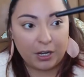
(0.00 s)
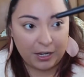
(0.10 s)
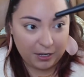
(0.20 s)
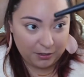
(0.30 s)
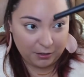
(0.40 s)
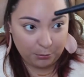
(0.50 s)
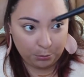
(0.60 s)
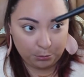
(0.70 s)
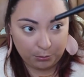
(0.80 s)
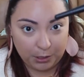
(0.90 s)
I'm
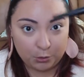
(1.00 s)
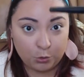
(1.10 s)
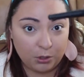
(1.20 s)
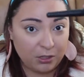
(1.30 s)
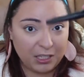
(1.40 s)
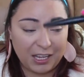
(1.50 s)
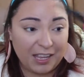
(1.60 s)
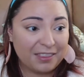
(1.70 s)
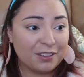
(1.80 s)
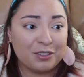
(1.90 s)
like twirling
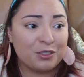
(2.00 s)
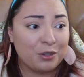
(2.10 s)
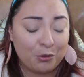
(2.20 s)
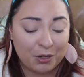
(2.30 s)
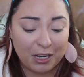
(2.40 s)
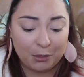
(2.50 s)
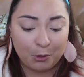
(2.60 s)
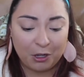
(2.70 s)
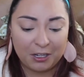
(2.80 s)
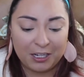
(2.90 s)
it. There's no name
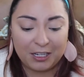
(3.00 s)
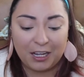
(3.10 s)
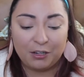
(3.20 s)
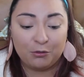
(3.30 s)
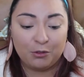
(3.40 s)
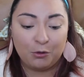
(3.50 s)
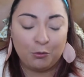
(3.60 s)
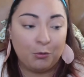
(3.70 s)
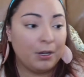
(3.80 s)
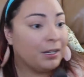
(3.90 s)
on it. I don't know
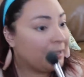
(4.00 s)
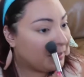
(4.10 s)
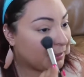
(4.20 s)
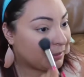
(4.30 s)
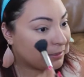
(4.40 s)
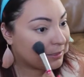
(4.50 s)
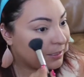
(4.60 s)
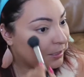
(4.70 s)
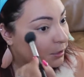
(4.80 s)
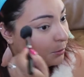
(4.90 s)
what it is,
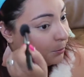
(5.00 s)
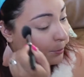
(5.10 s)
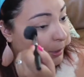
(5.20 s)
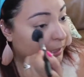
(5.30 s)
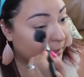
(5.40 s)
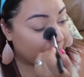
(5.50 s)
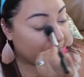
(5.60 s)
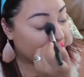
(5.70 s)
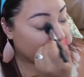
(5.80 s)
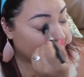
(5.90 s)
but
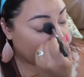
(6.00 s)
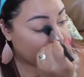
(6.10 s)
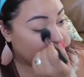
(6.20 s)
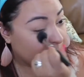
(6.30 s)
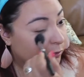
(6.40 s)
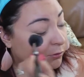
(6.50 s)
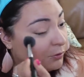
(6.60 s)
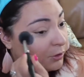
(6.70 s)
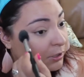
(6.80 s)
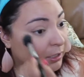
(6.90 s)
it is ideal
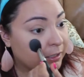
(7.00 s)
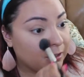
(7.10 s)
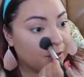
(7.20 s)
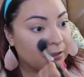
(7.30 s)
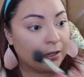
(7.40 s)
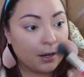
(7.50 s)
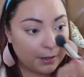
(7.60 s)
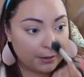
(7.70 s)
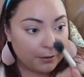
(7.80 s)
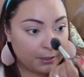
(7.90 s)
for setting the inner
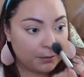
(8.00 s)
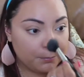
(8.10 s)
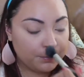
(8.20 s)
eye area.